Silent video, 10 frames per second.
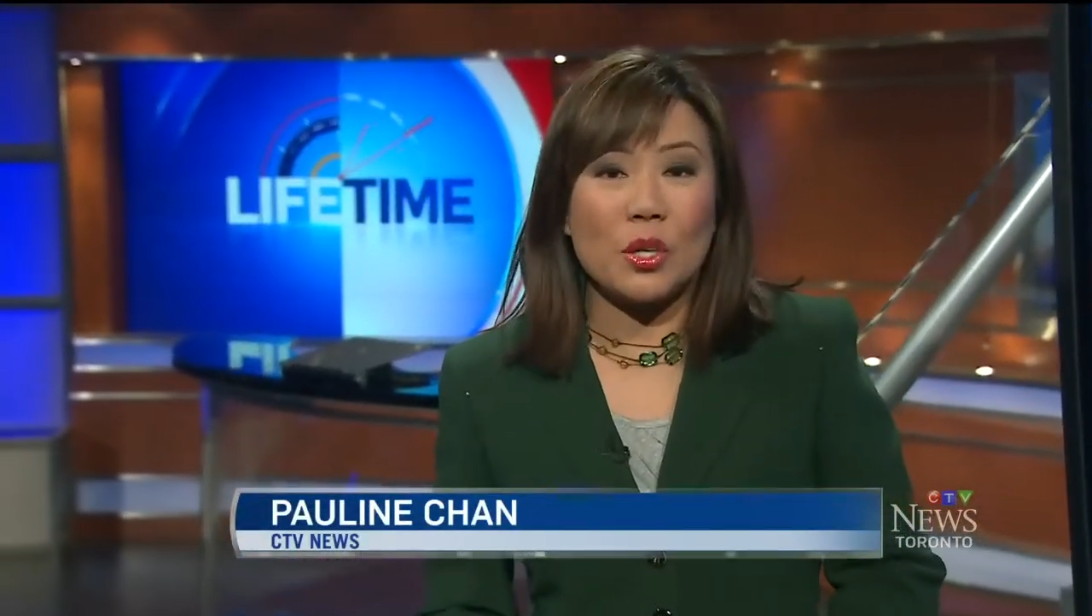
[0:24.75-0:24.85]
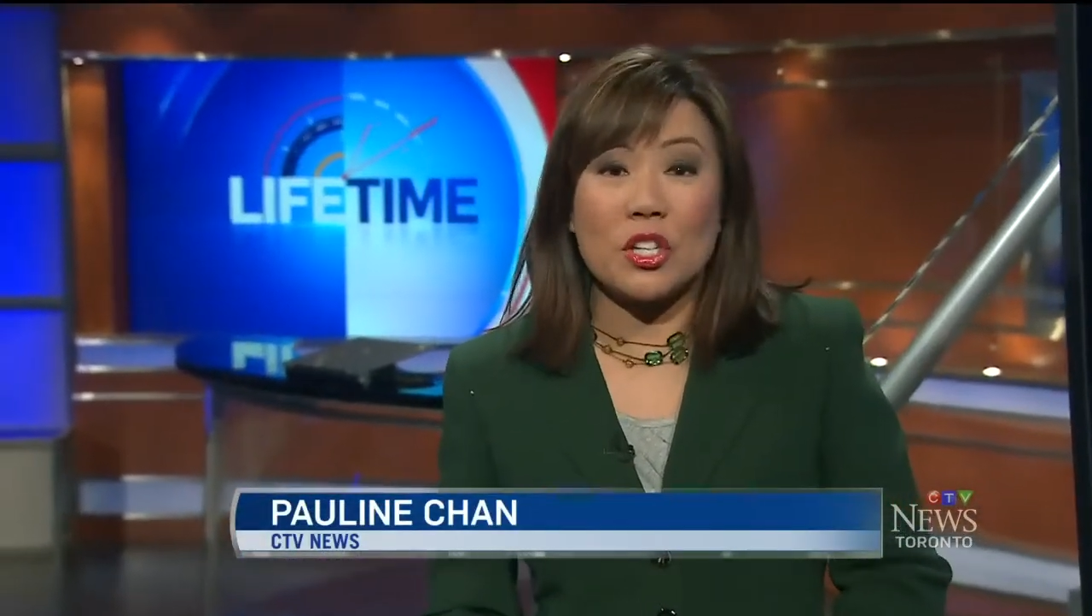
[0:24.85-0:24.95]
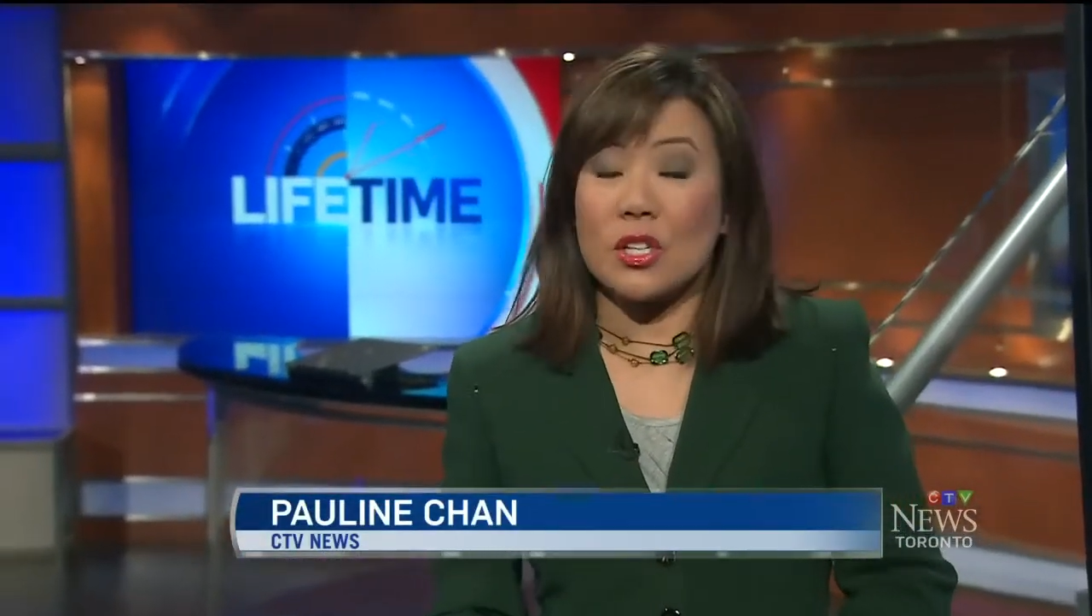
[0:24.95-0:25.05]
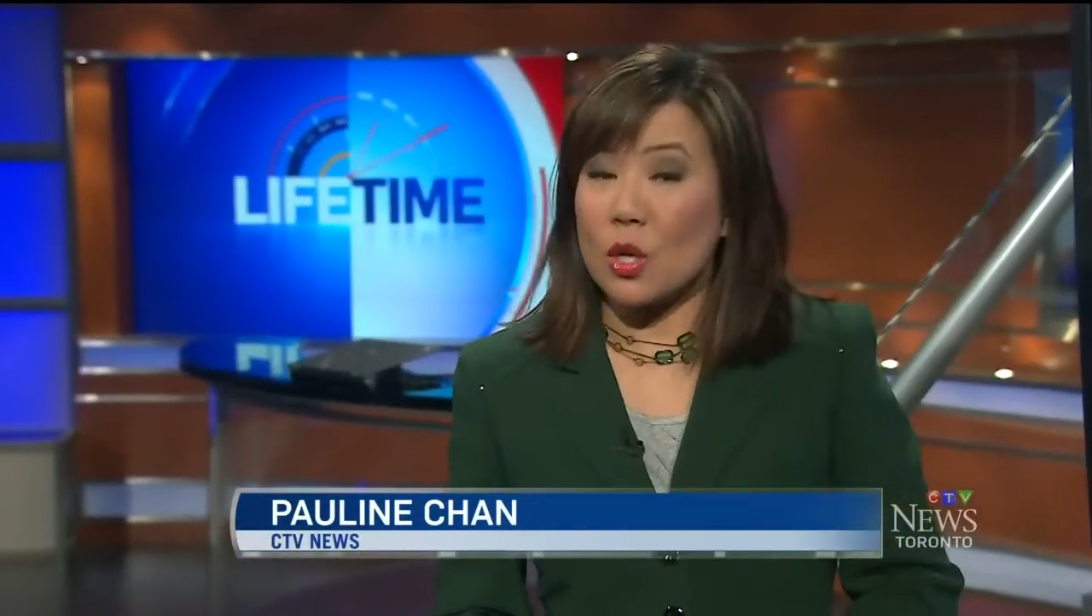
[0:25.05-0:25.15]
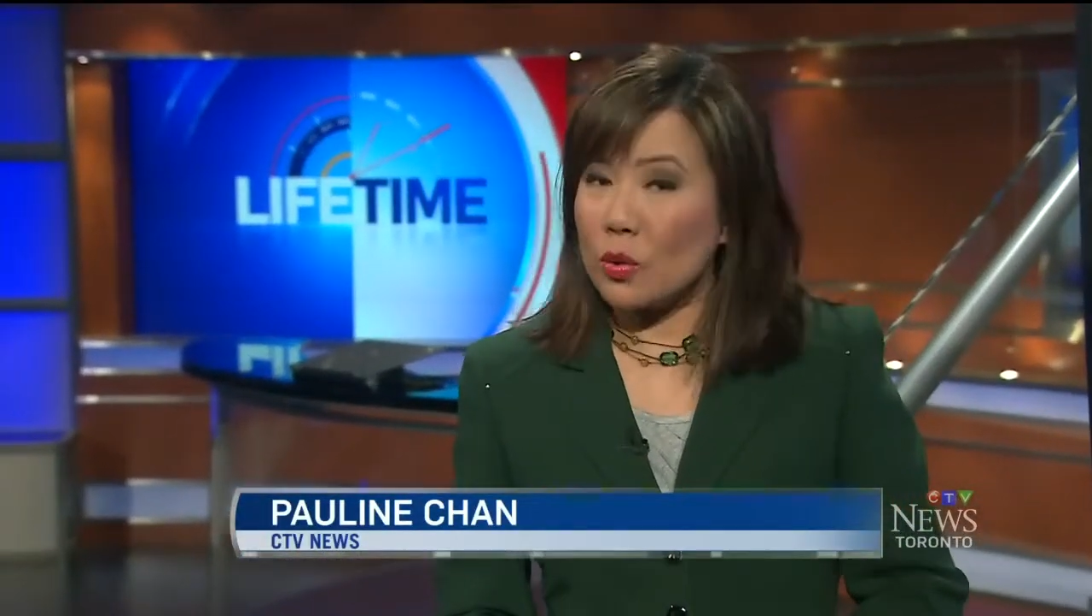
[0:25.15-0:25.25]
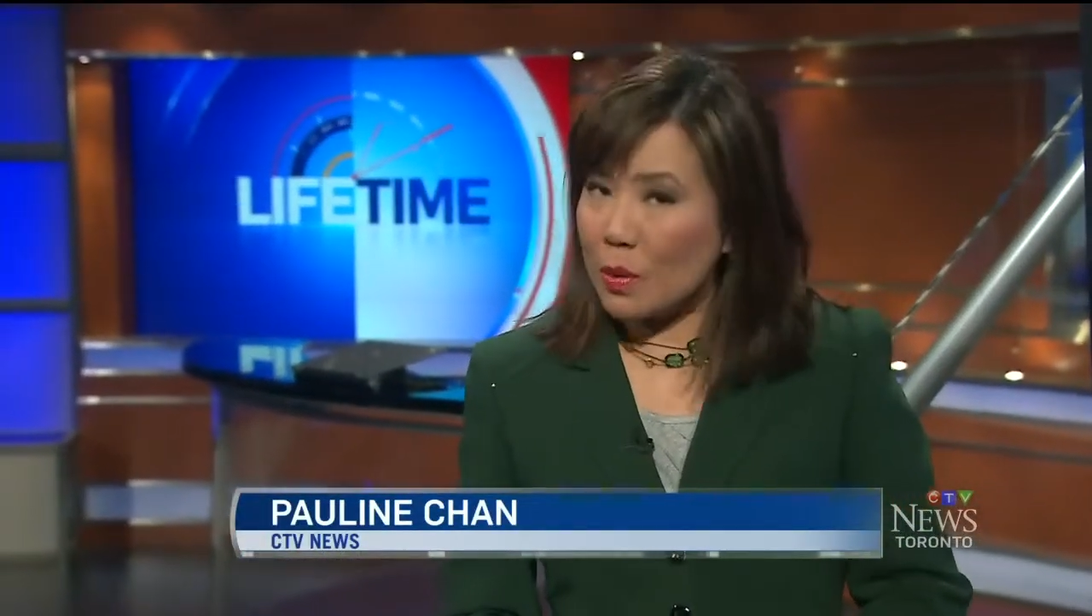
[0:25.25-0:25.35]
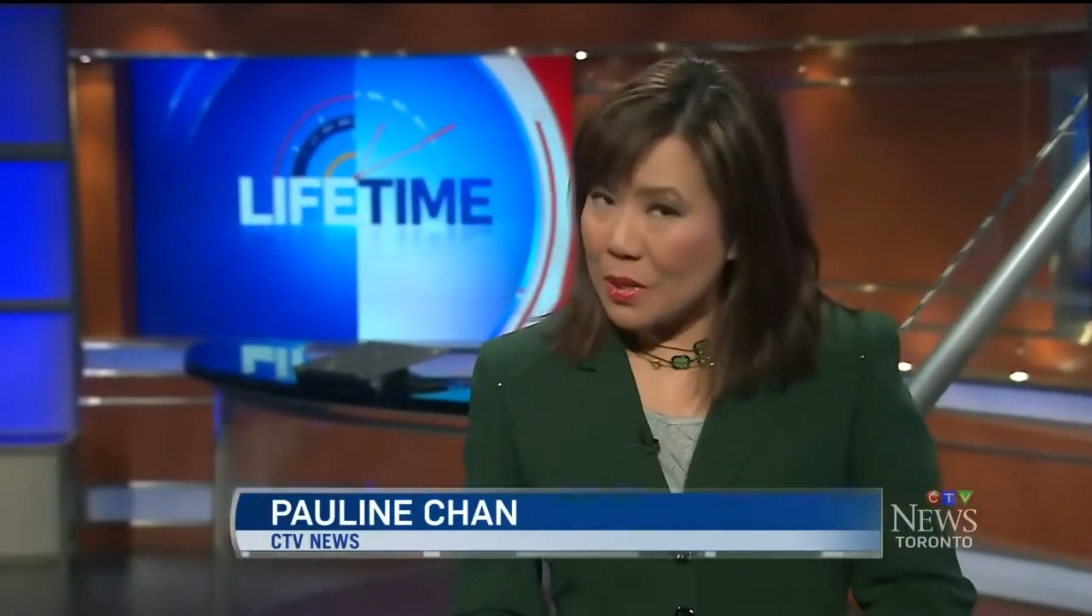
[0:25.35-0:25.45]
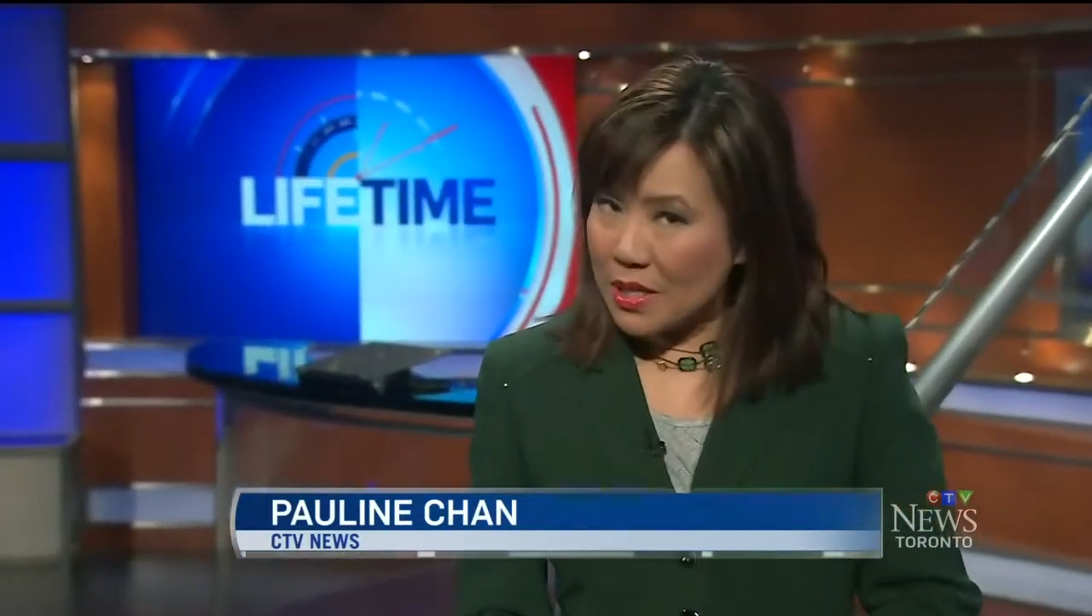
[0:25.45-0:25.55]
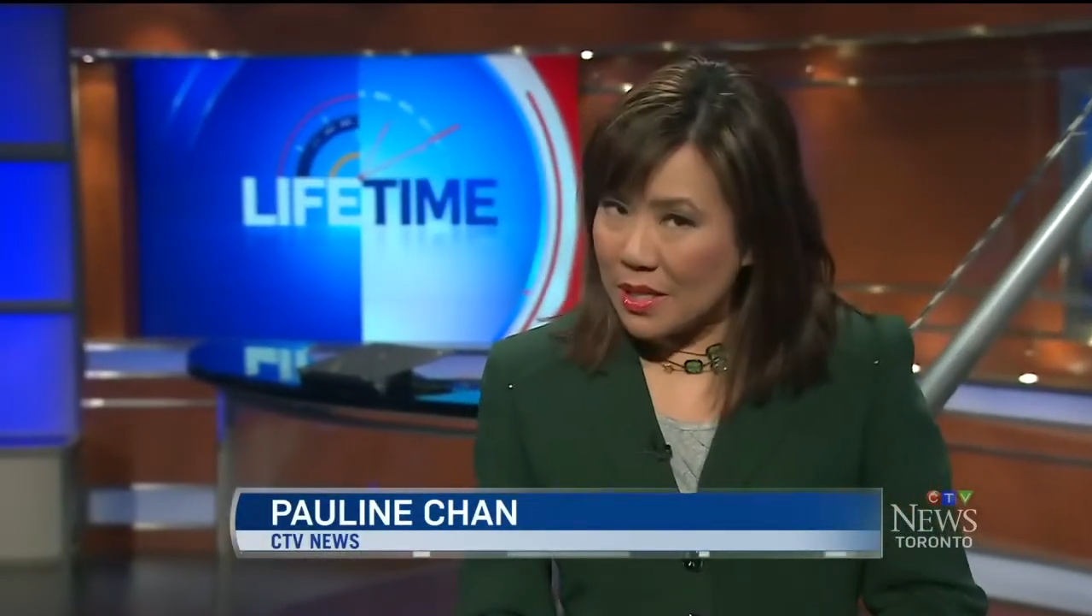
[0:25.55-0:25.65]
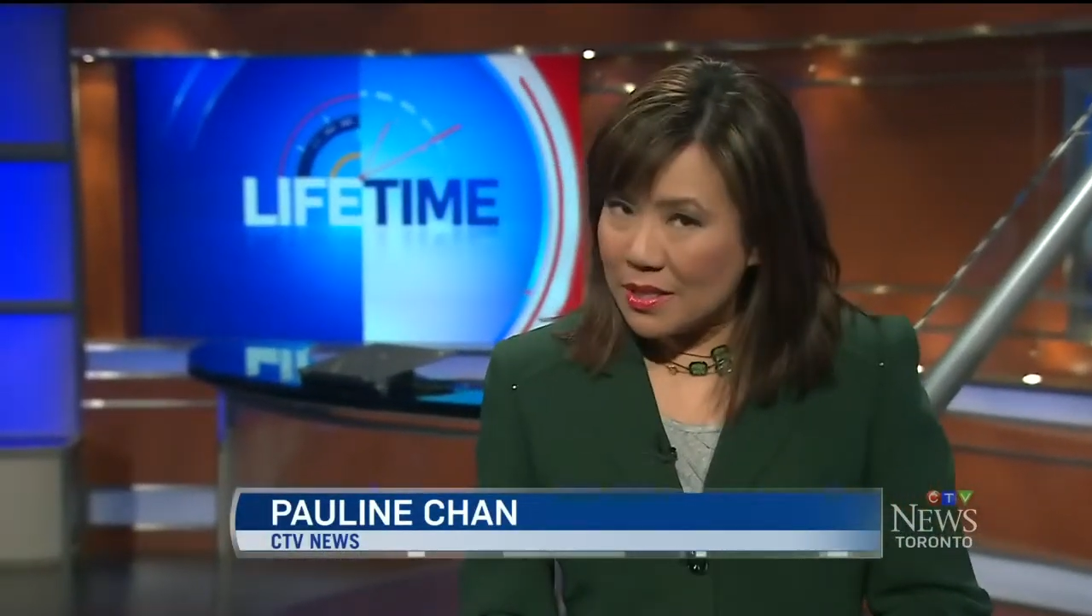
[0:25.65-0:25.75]
which has only
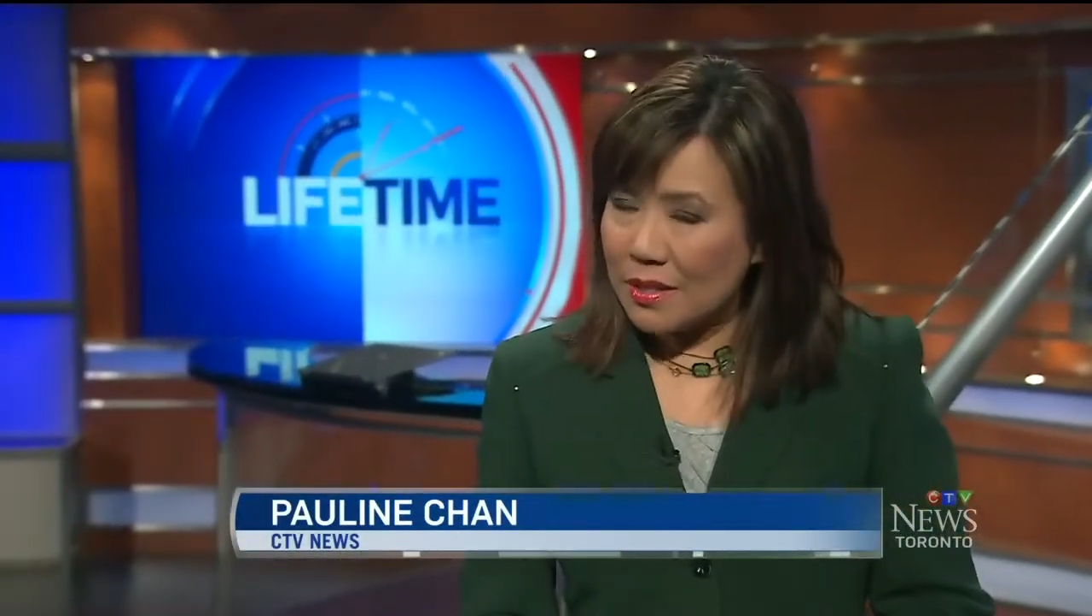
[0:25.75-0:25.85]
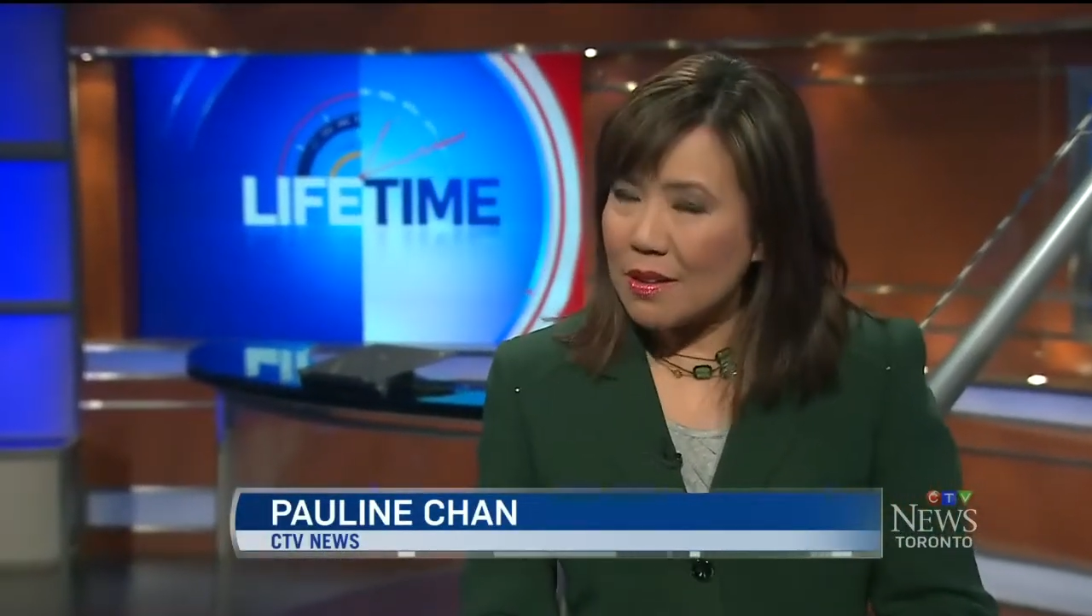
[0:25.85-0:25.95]
been tested